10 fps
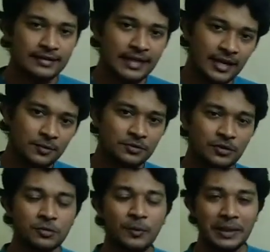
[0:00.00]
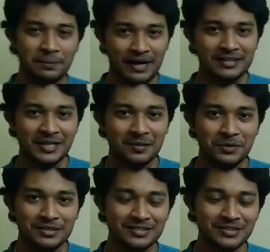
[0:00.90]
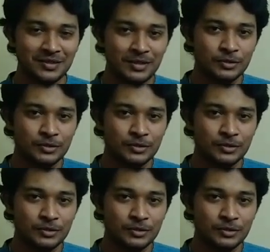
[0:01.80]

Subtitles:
Taylor was also a very practical person.